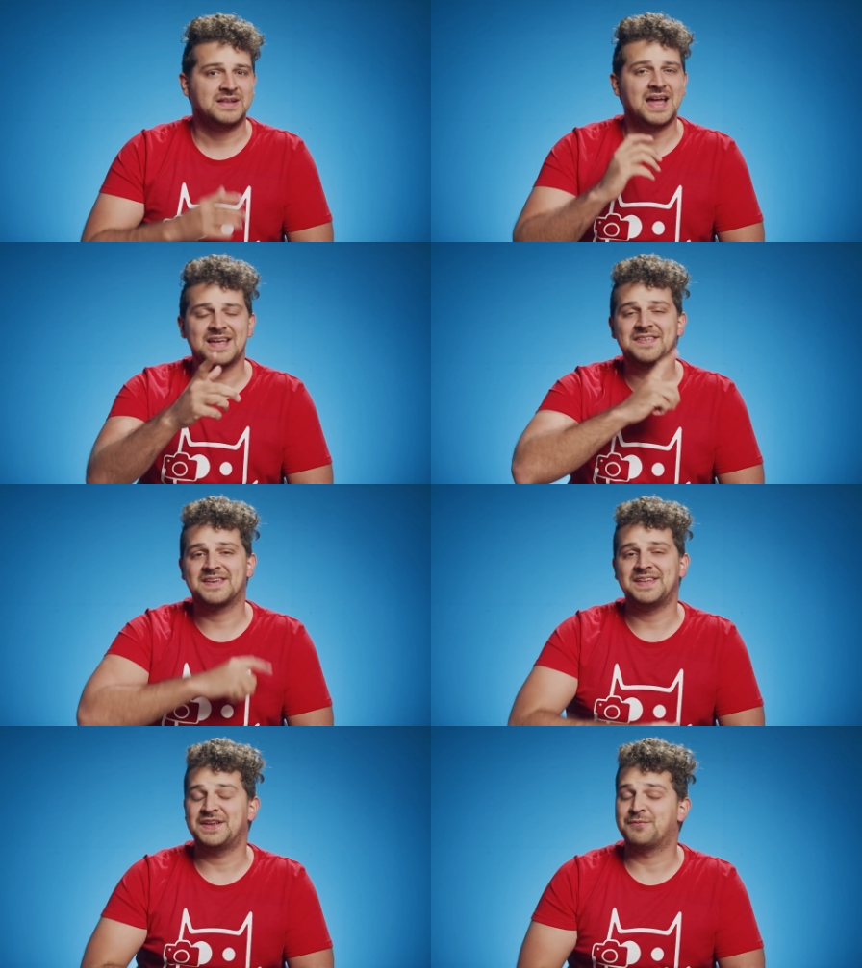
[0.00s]
Like I
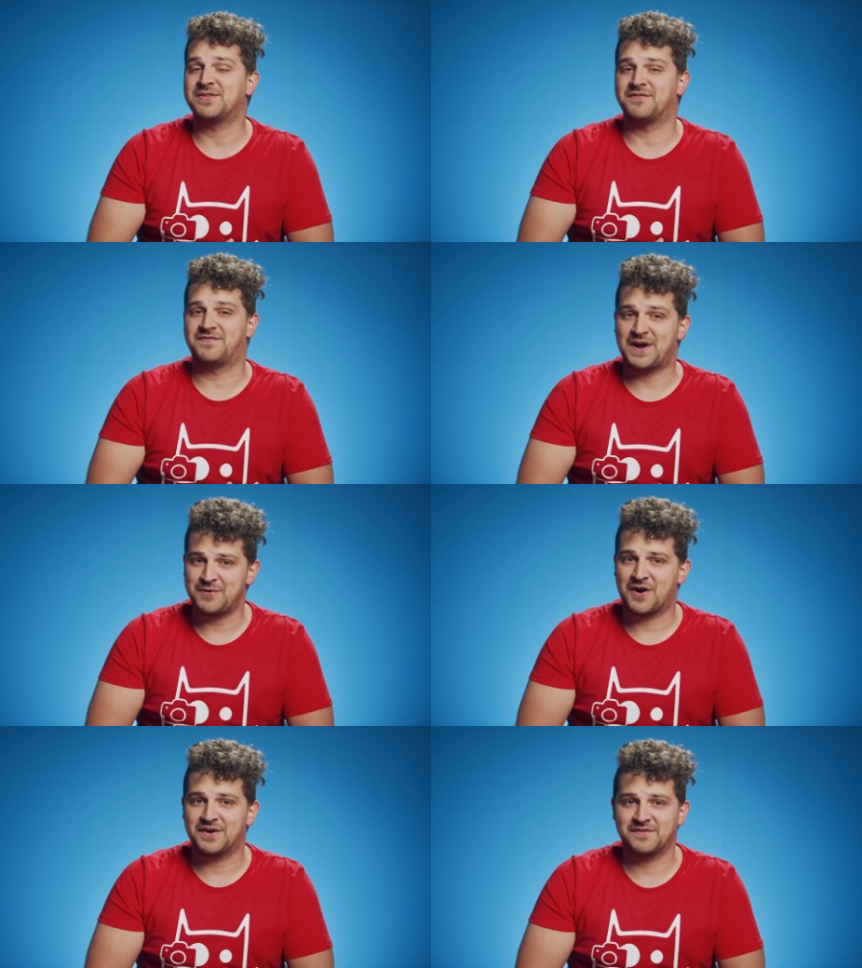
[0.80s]
said, it was a
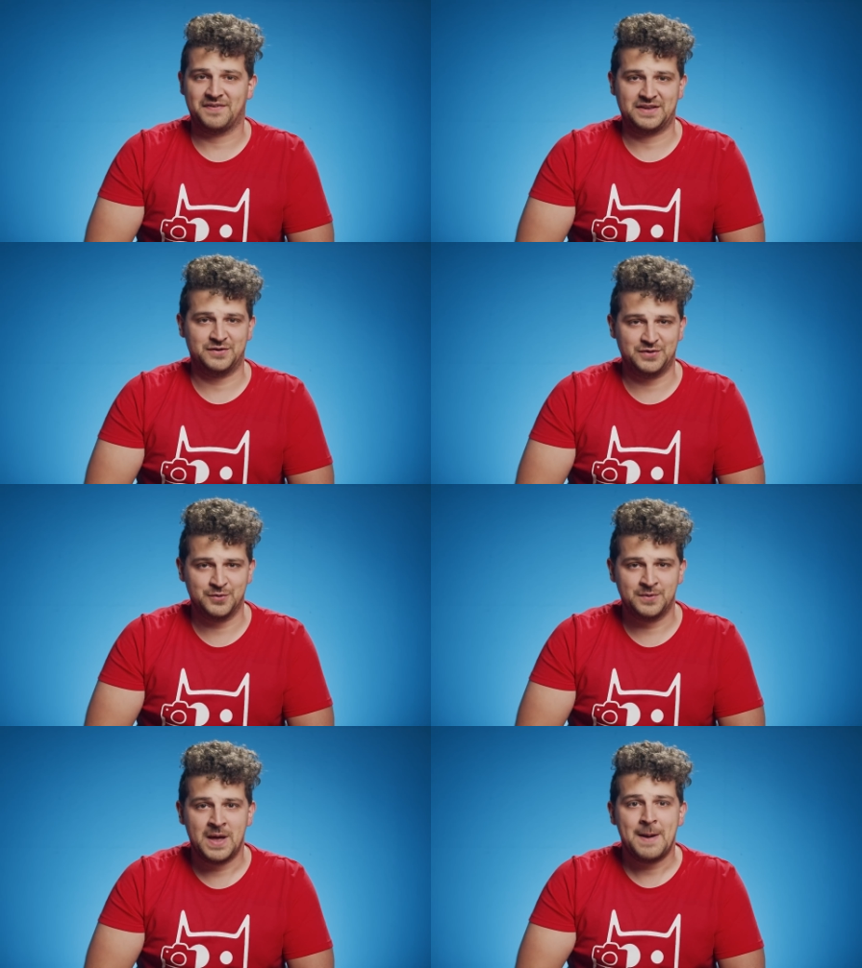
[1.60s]
very hard effect to
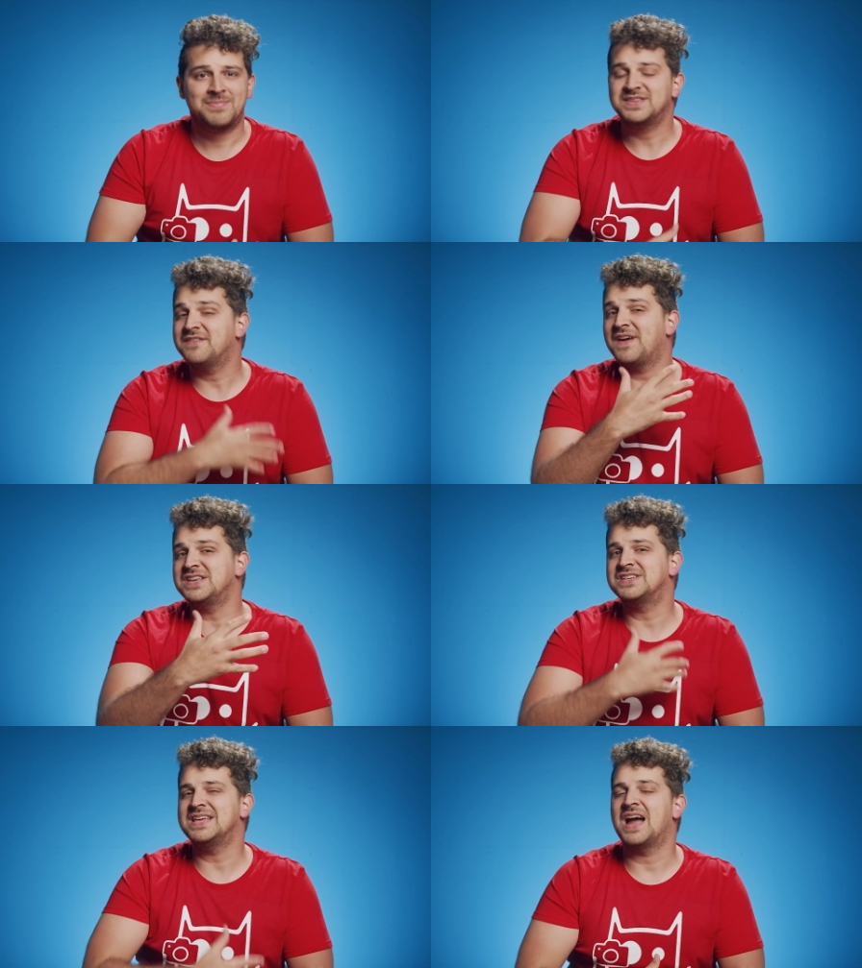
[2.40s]
do, but
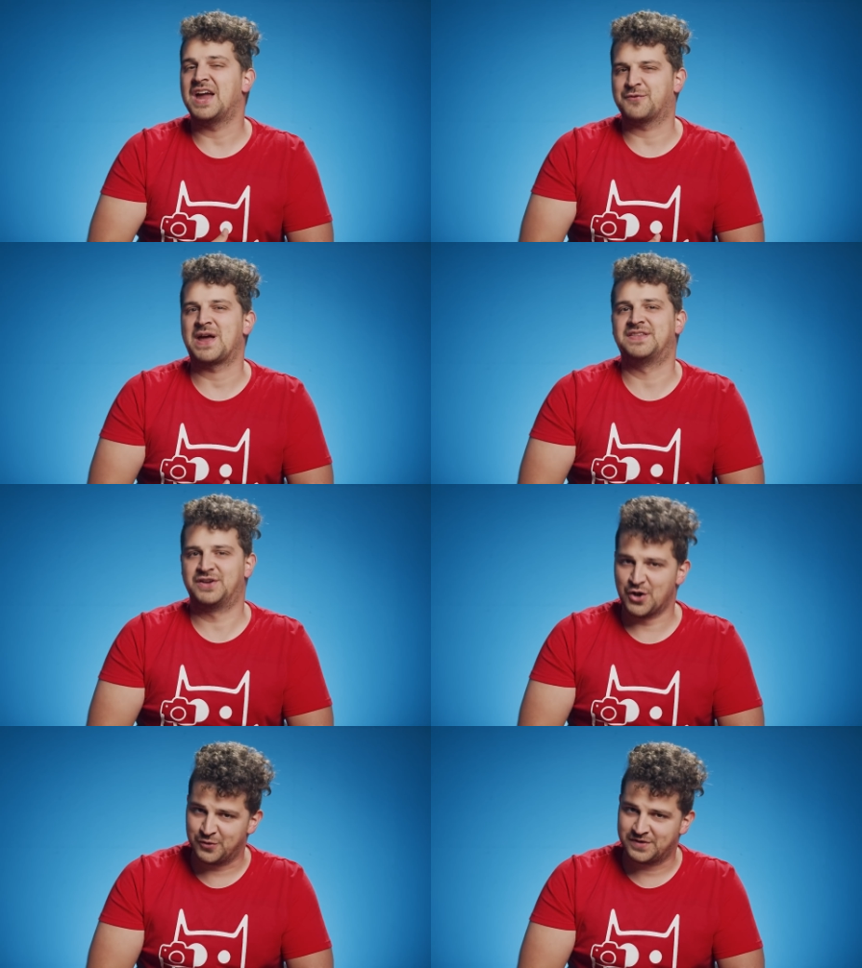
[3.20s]
eventually I cracked the
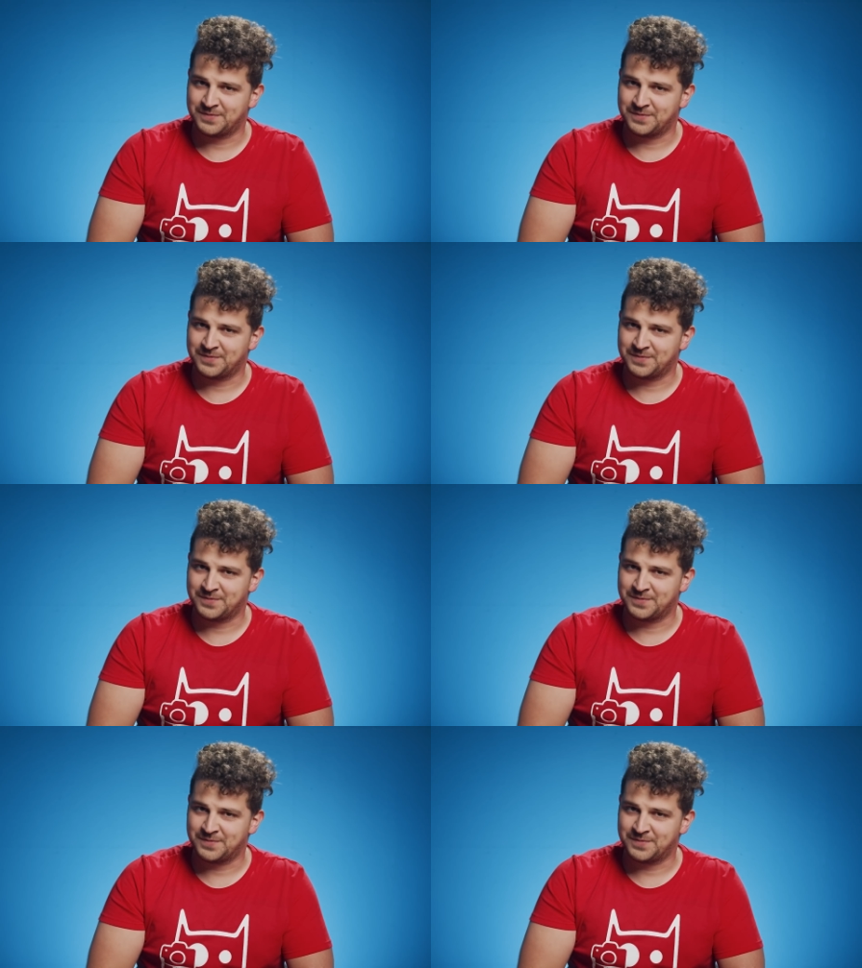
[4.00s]
code.